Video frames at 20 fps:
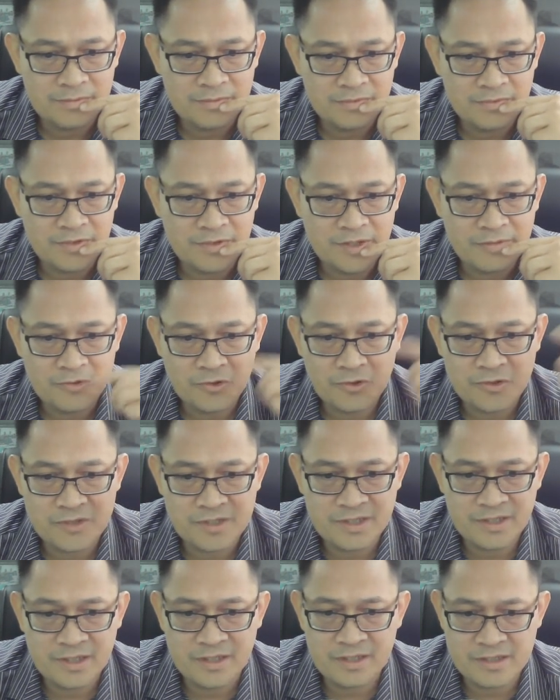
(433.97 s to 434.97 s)
We have to
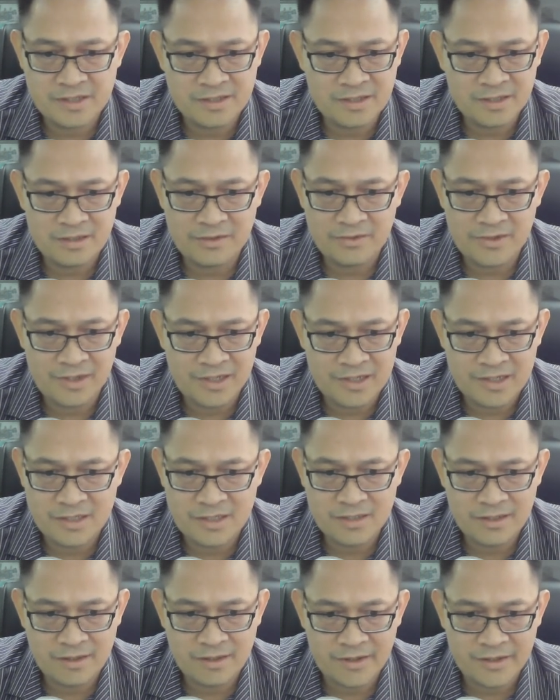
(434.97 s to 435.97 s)
consider this, the
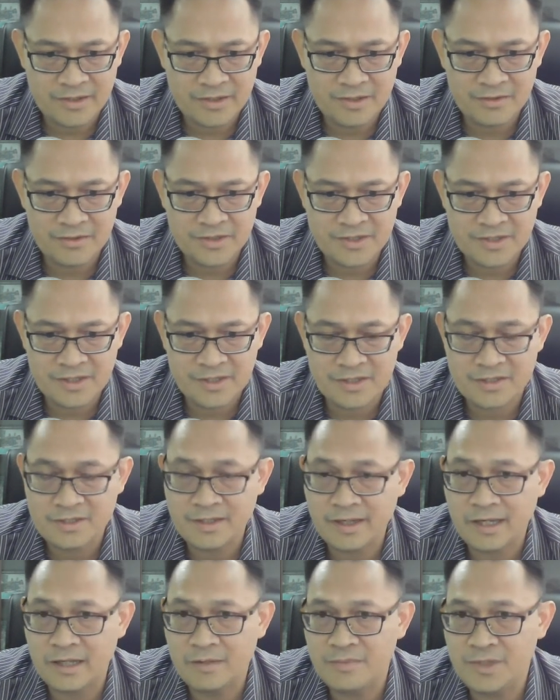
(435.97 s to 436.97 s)
release characteristics.
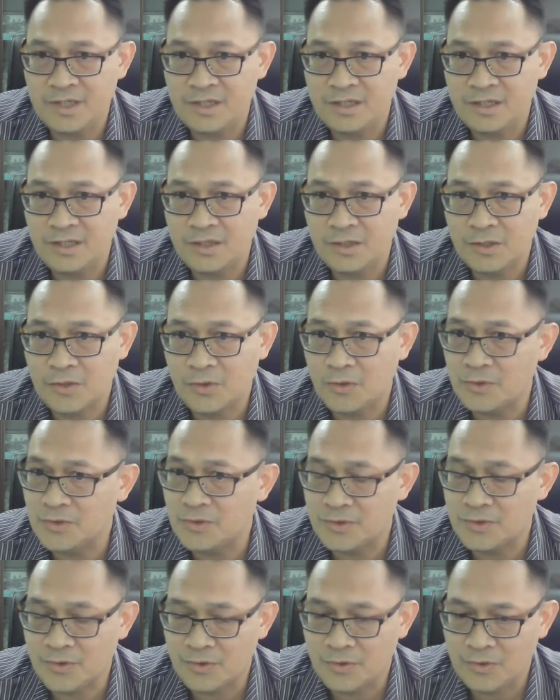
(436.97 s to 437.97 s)
It can be
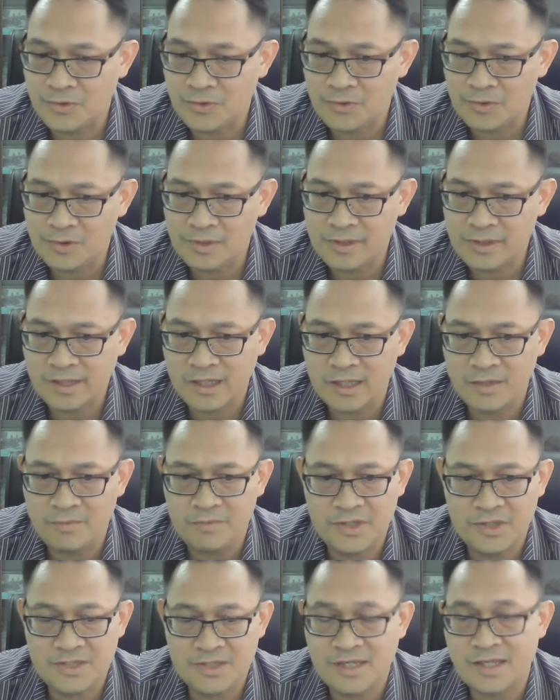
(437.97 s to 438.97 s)
control, it can
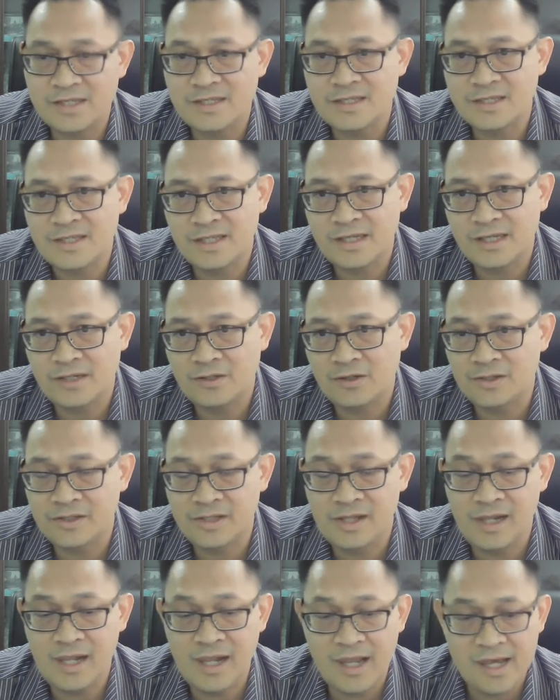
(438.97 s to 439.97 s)
be sustained or
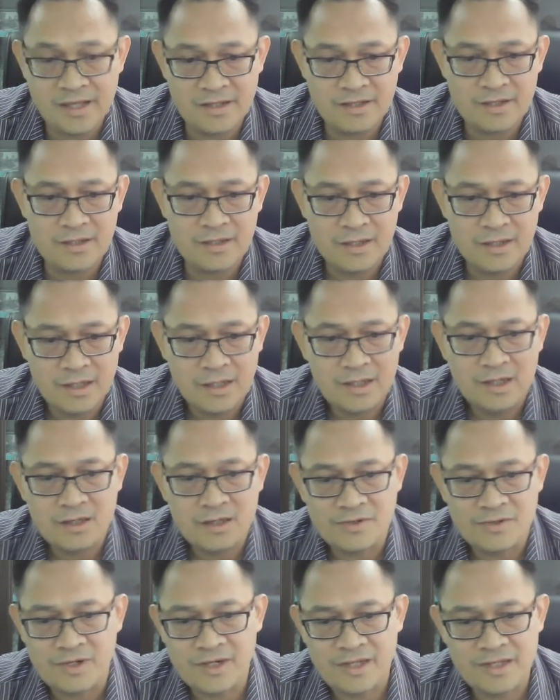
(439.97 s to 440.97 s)
delayed
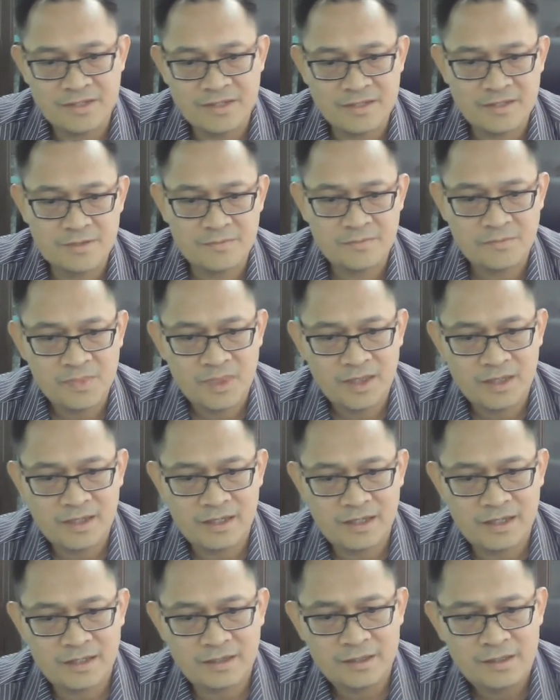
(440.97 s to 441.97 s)
release.
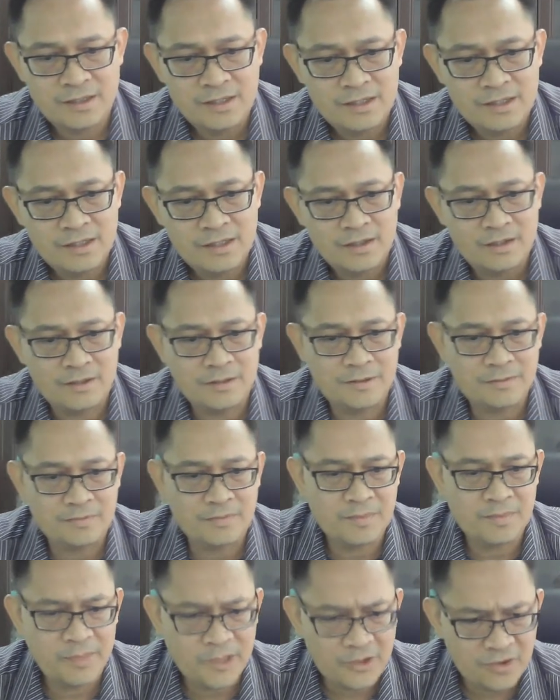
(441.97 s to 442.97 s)
Yeah.
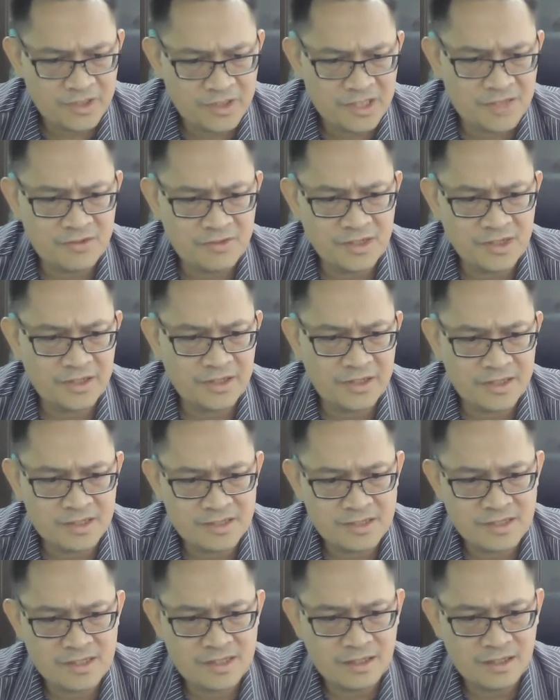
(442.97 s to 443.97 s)
Bioactive
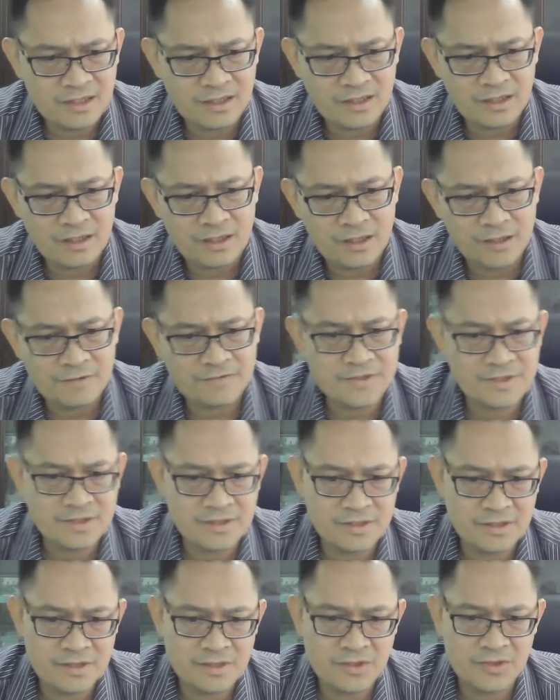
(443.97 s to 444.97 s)
ingredients are
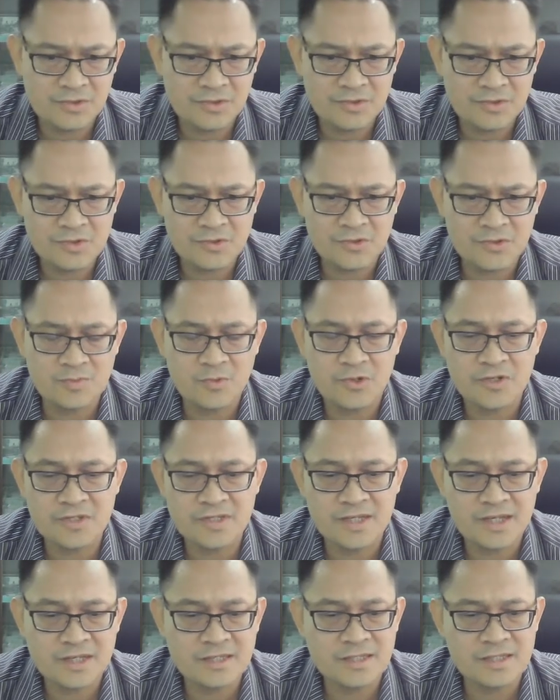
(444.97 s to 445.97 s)
often known to
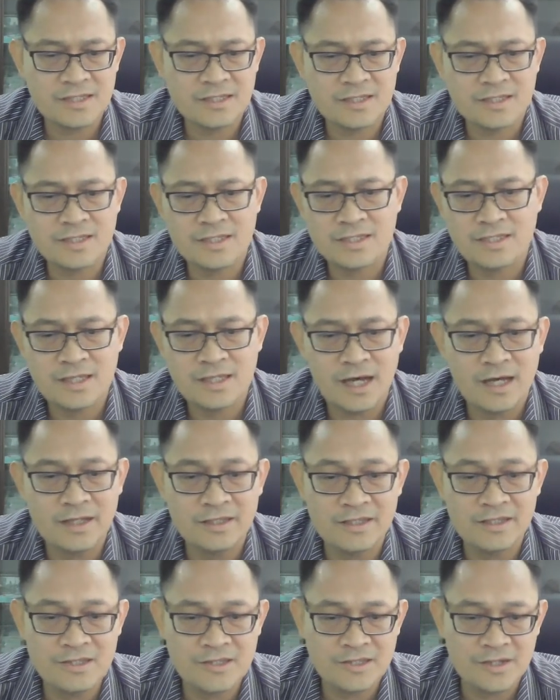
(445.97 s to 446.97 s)
possess
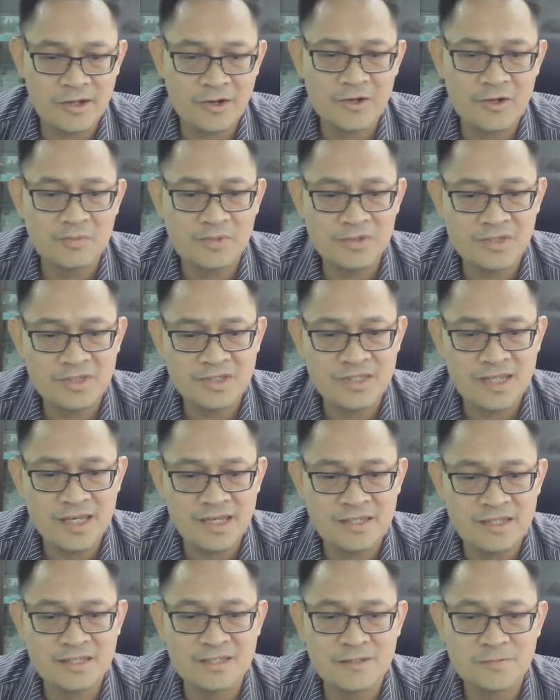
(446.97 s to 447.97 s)
undesirable
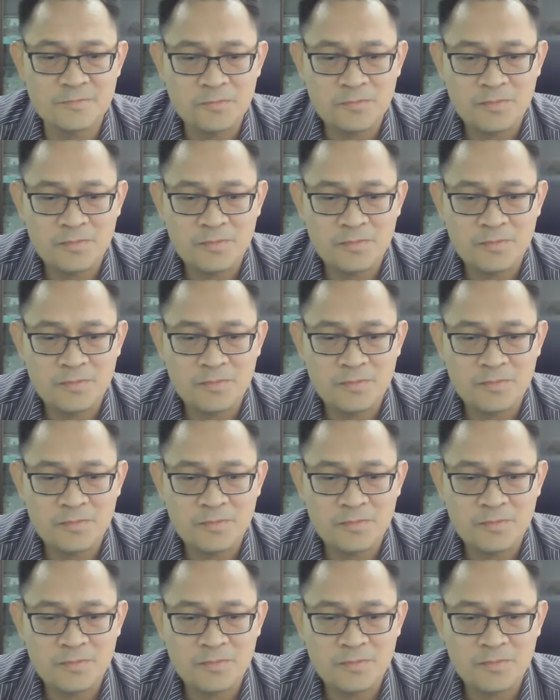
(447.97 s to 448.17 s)
taste